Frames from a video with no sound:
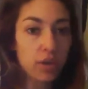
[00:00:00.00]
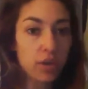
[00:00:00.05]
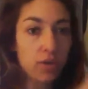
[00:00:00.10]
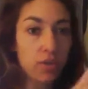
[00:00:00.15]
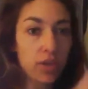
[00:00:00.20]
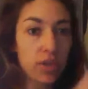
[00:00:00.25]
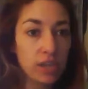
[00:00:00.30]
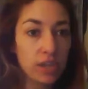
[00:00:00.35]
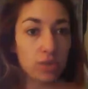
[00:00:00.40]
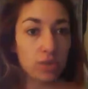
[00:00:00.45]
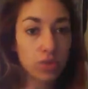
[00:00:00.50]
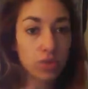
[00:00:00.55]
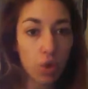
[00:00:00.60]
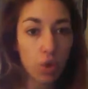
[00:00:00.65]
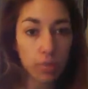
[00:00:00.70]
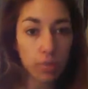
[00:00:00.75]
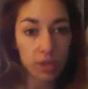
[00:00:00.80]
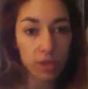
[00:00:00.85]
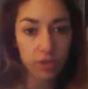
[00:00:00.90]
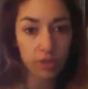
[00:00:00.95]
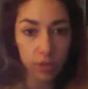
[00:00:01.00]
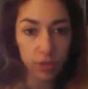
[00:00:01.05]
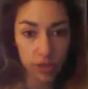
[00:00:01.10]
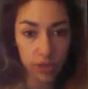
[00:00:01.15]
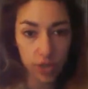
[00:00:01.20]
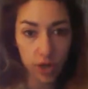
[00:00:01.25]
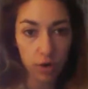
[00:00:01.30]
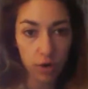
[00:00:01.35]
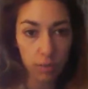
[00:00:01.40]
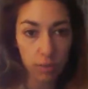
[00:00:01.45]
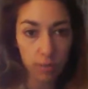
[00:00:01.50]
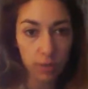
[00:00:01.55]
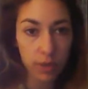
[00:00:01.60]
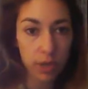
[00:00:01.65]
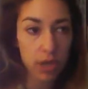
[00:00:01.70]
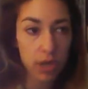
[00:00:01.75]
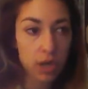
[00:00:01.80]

who then sold me for dope.